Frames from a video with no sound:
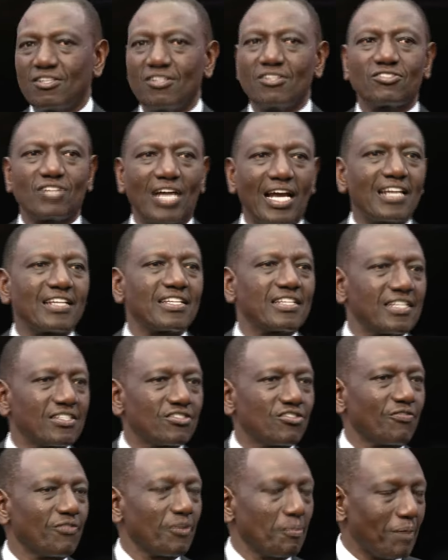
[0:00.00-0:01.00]
Challenges
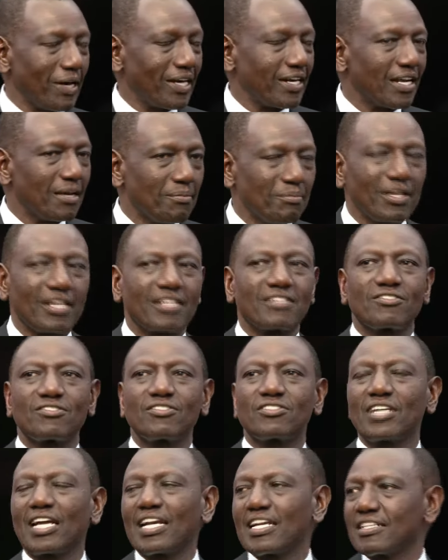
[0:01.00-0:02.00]
of the pandemic,
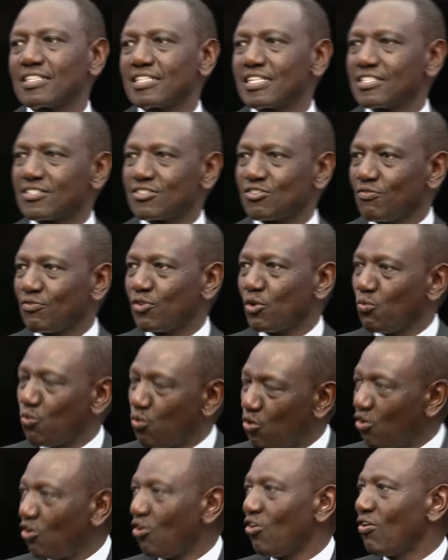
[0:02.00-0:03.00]
challenges of the
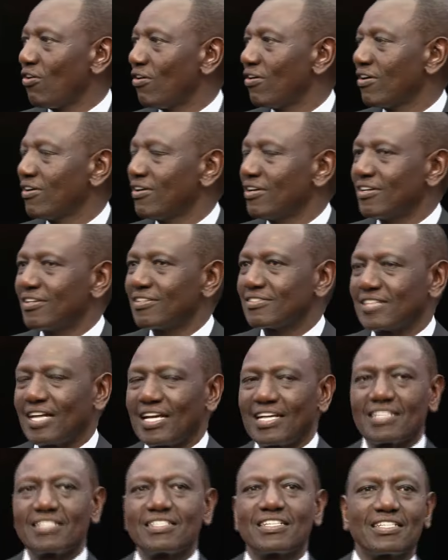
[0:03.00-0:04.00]
war,
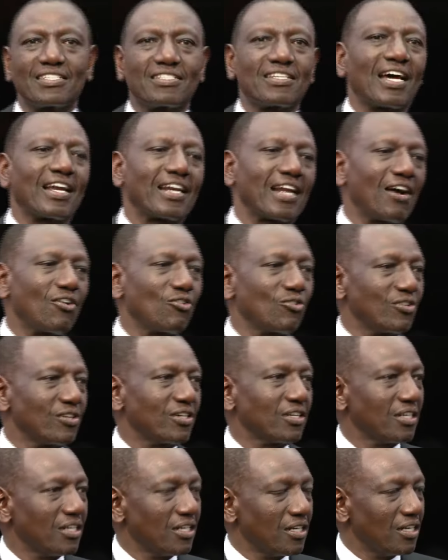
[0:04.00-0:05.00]
challenges around
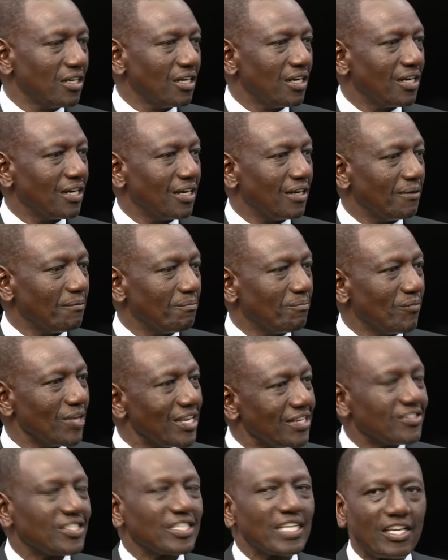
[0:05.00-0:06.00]

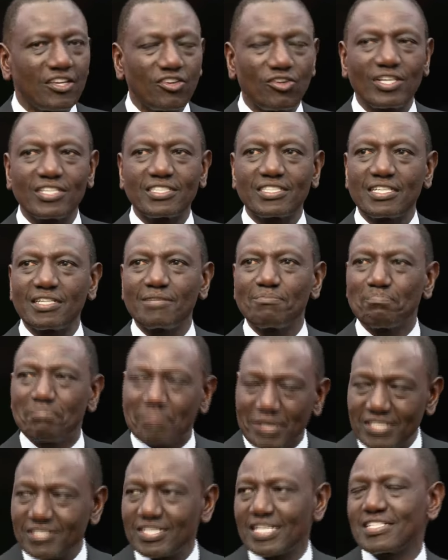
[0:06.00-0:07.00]
insecurity,
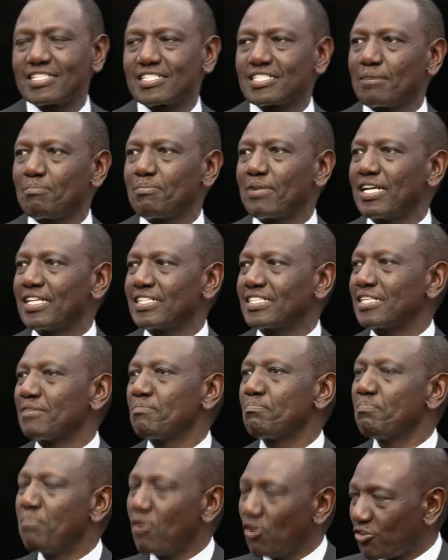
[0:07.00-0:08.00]
peace and stability,
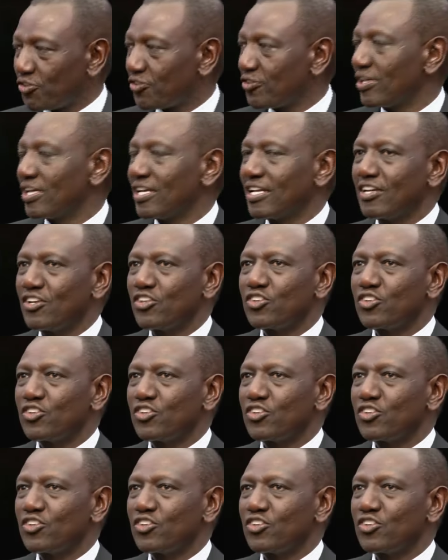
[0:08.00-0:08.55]
both in